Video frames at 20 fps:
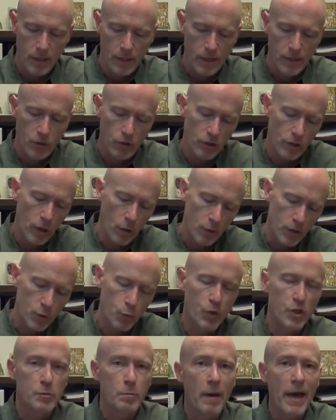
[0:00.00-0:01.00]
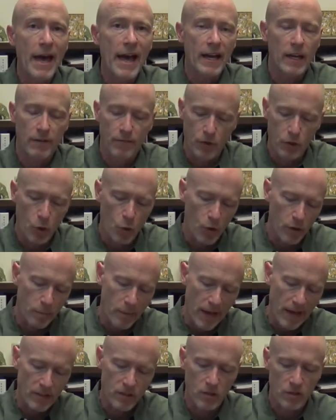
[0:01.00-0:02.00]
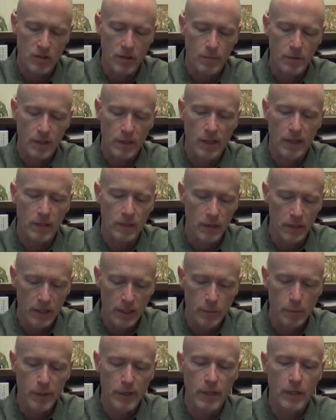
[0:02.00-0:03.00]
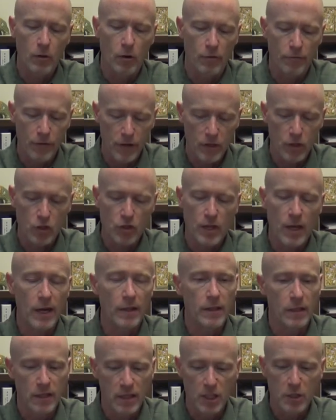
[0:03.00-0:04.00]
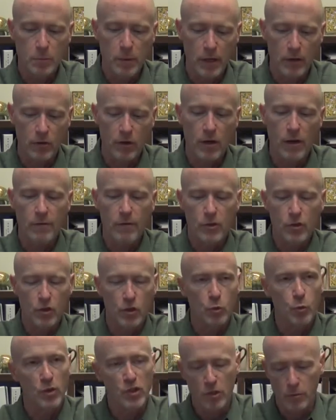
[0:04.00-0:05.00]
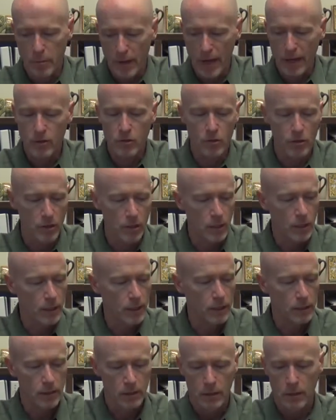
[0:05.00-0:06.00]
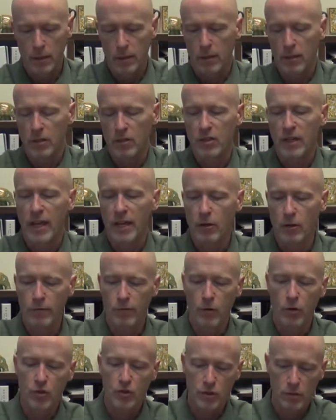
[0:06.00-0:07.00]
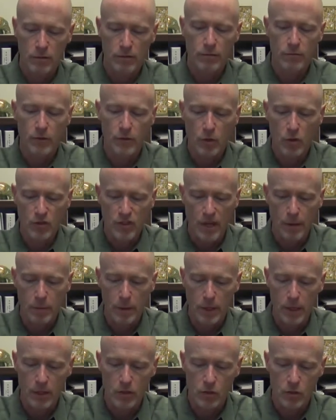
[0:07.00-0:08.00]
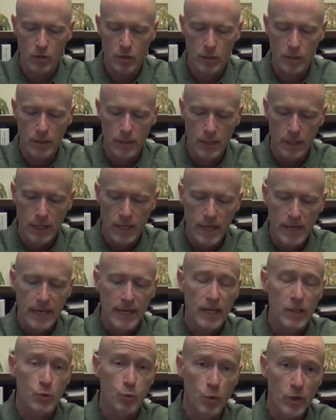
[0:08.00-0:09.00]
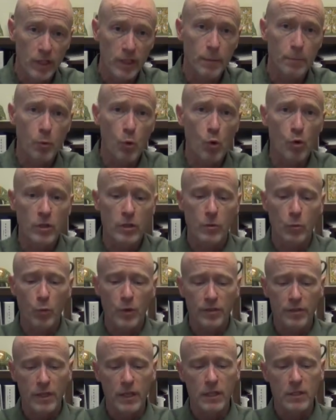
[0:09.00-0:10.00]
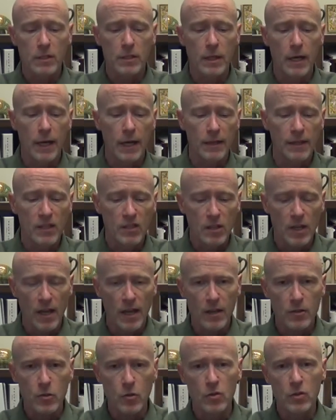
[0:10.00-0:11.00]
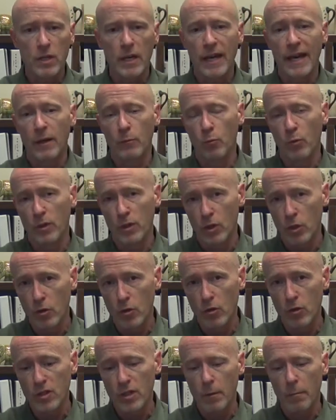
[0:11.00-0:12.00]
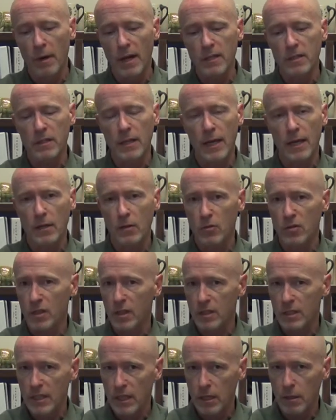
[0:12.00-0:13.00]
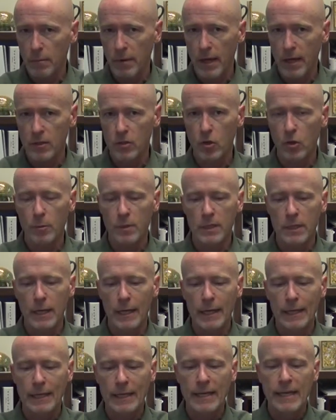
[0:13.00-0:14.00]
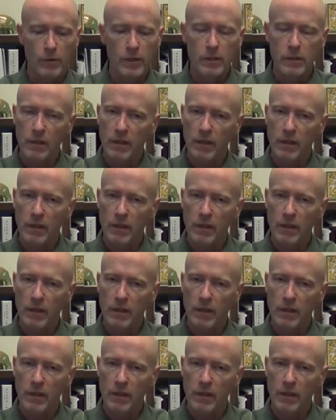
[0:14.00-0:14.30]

And you can always switch back if you're going back to something like the Liberty or a fungicide that needs better coverage. You switch it back to the standard version for those applications. It's really important with these nozzles, and when you're using Monsanto's XtendiMax herbicide, read